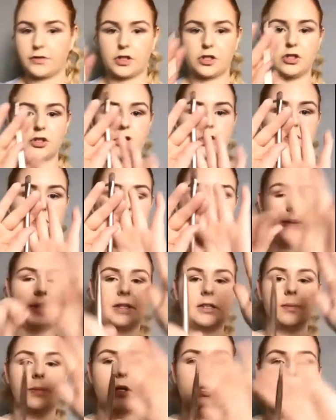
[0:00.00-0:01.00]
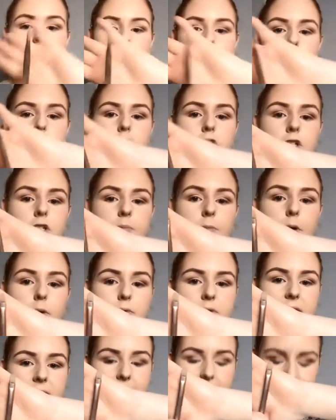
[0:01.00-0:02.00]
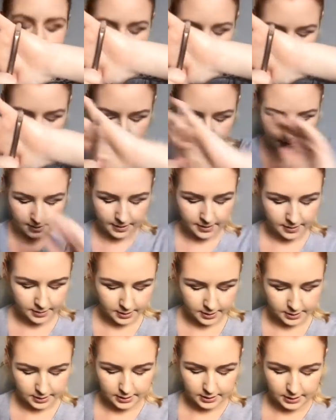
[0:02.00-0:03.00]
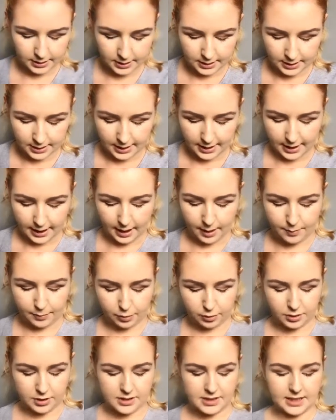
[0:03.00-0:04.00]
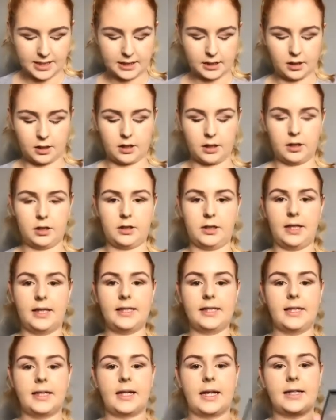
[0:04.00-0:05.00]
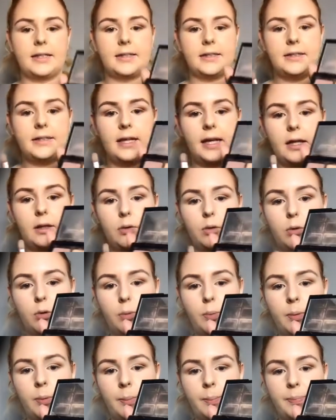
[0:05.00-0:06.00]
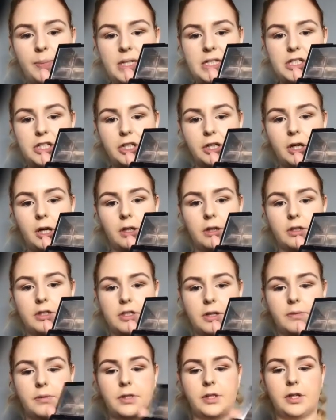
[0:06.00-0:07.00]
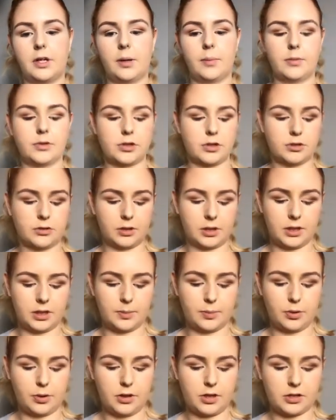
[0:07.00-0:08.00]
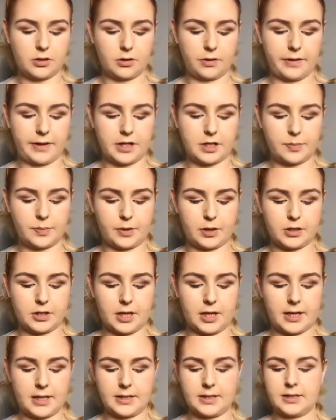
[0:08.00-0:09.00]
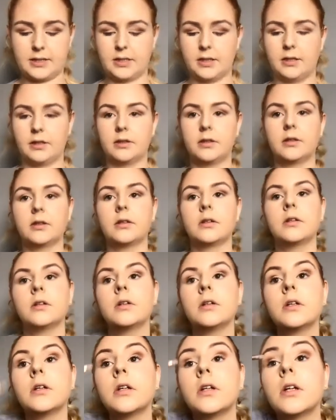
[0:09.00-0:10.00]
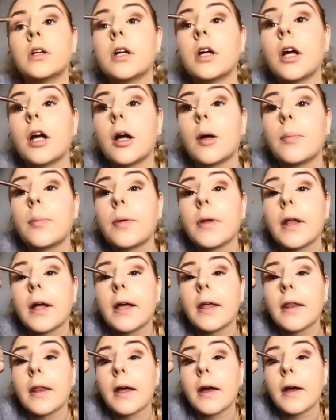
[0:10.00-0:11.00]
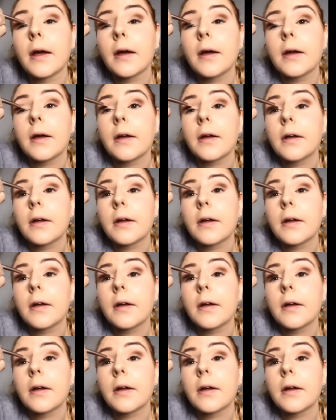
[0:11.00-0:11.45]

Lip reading: I've just used, the blending brush, I'm going to use a small side here. And we're going to take our light kind of yellow beigey colour down here, and we're just going to put this on this brush and apply that.